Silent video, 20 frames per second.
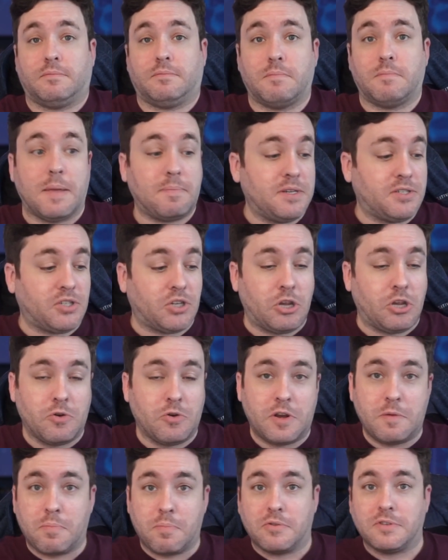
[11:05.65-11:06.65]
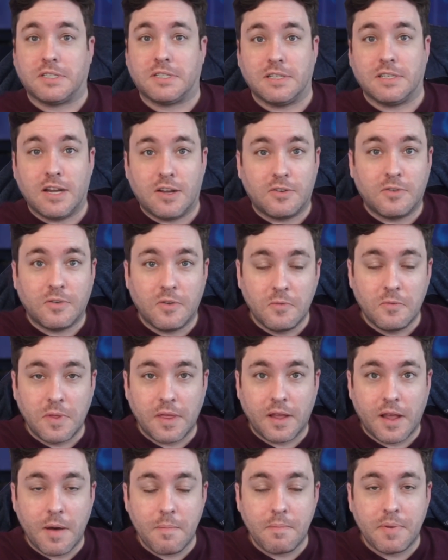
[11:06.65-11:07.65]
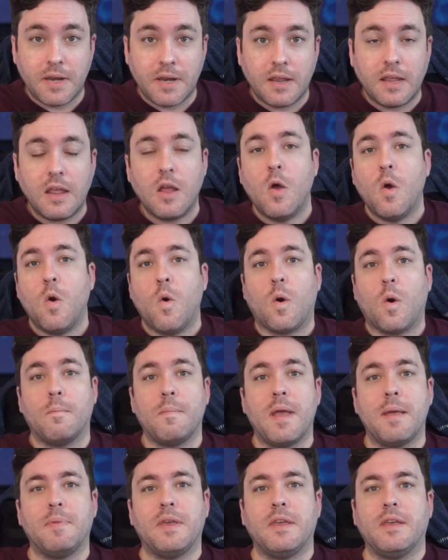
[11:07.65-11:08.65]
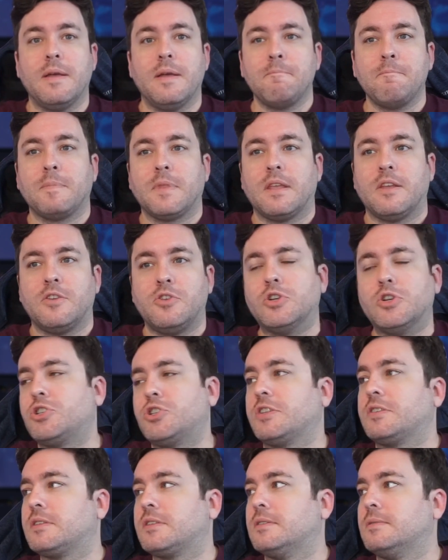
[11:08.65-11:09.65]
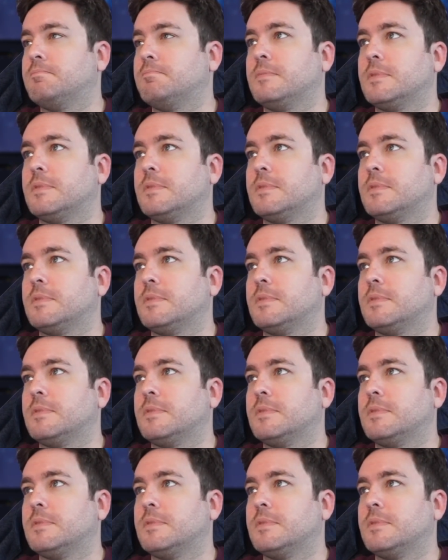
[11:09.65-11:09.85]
maybe security personnel with a company, or maybe you're just